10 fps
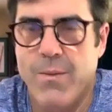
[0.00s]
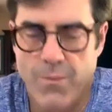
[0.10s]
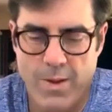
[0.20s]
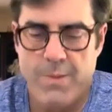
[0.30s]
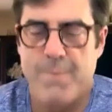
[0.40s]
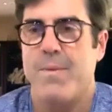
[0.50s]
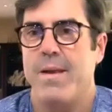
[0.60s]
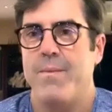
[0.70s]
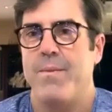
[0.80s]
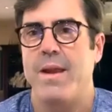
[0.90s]
Well,
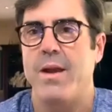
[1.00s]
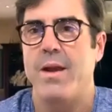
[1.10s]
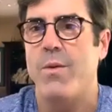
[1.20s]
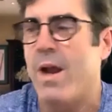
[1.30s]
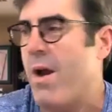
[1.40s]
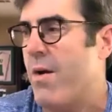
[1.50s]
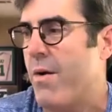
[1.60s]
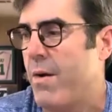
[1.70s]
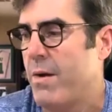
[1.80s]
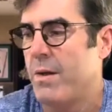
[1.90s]
here we
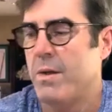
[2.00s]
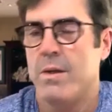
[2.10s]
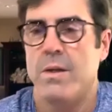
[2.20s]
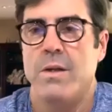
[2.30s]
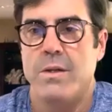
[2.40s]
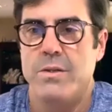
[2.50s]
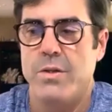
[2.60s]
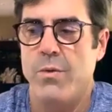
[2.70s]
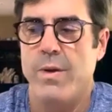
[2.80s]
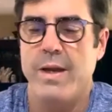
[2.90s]
are
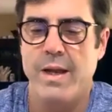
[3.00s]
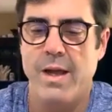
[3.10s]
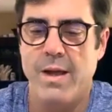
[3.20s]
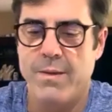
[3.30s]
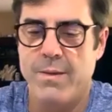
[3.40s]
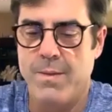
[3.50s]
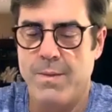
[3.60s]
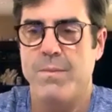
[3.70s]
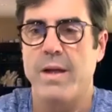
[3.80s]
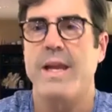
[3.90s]
doing,
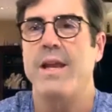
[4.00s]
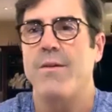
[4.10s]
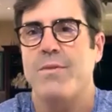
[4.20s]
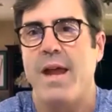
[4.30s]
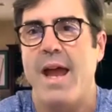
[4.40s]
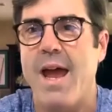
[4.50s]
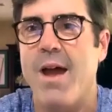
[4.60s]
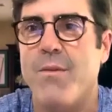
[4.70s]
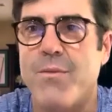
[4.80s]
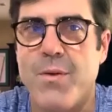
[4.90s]
lucky enough to
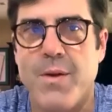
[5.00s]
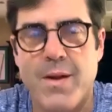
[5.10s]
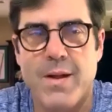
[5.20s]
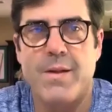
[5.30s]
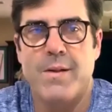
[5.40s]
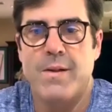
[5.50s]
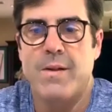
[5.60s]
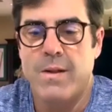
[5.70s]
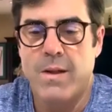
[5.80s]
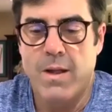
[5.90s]
have
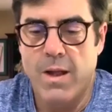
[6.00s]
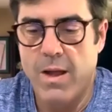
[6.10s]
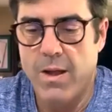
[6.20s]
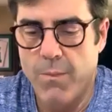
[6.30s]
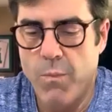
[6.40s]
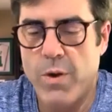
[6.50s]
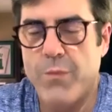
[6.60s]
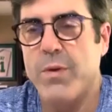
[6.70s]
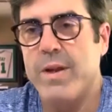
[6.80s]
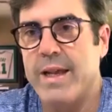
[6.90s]
a
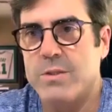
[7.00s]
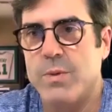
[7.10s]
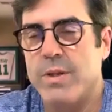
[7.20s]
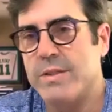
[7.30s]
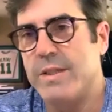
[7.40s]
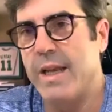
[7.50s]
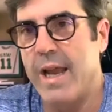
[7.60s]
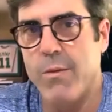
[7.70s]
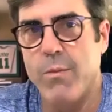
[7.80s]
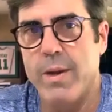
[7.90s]
wonderful guest with us
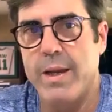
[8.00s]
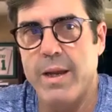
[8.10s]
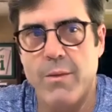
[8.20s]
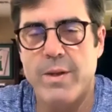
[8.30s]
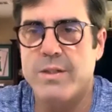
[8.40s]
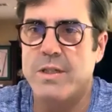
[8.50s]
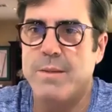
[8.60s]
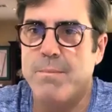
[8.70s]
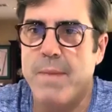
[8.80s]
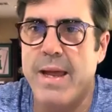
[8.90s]
today. We originally
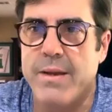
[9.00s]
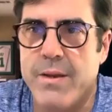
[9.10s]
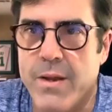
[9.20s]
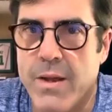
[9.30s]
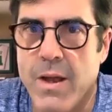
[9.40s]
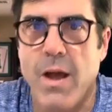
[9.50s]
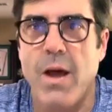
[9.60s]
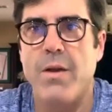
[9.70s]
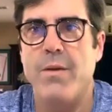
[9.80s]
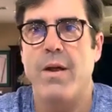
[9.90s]
met
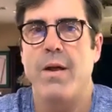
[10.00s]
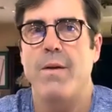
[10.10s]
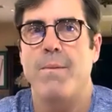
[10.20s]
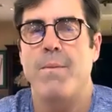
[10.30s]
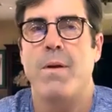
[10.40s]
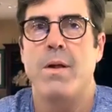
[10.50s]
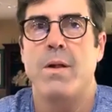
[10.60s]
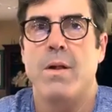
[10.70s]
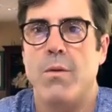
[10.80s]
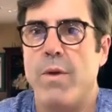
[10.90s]
on a
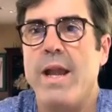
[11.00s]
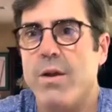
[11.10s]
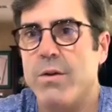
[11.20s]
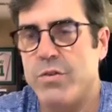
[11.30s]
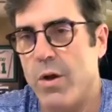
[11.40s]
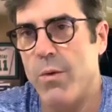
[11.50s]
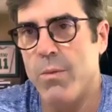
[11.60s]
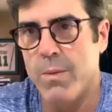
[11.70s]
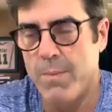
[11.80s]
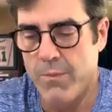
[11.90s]
radio
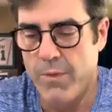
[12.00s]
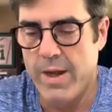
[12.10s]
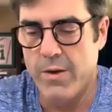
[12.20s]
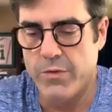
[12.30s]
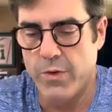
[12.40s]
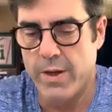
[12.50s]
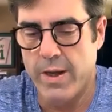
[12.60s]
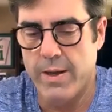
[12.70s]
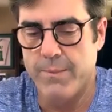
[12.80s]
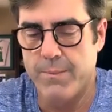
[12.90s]
show
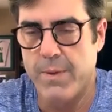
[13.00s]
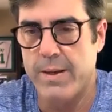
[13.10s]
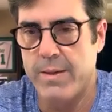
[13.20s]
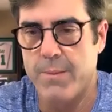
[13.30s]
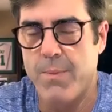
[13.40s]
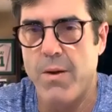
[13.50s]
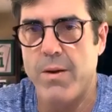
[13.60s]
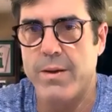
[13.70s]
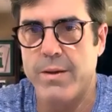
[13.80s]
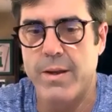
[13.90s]
that I take part
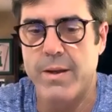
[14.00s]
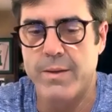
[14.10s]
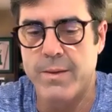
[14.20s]
in,